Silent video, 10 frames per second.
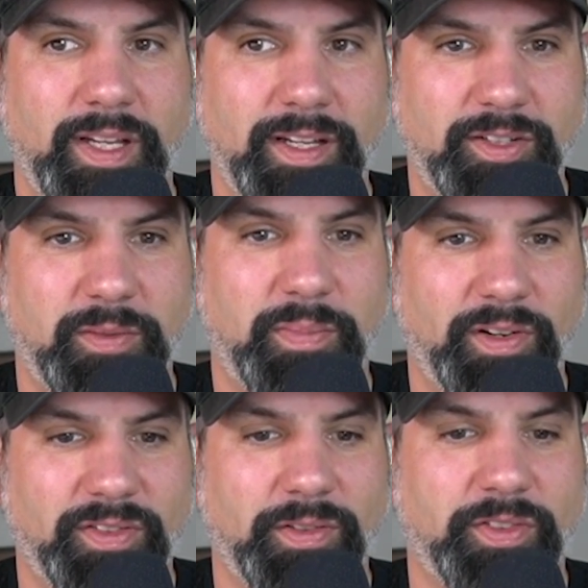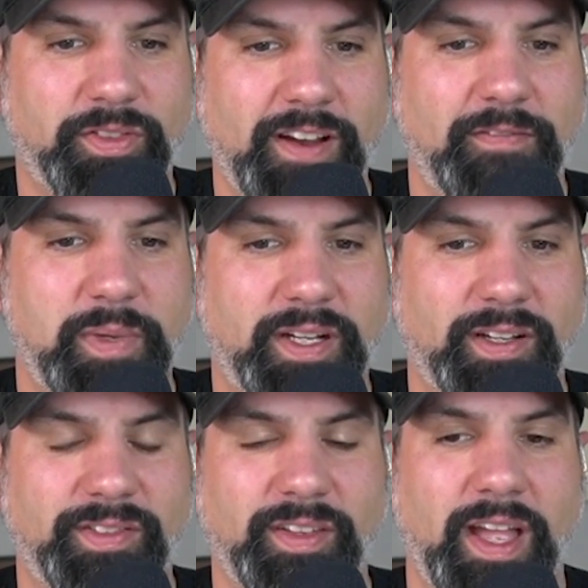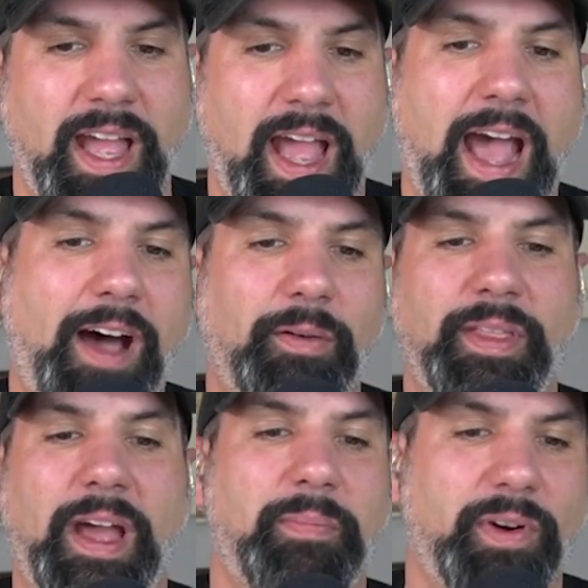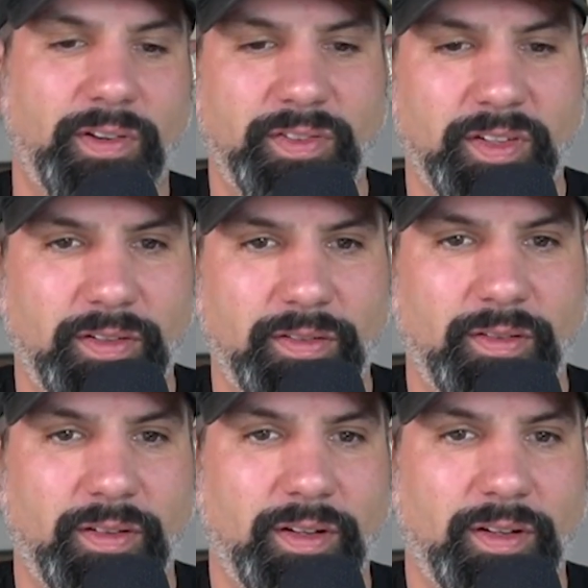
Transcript: interpersonal strife, because how that person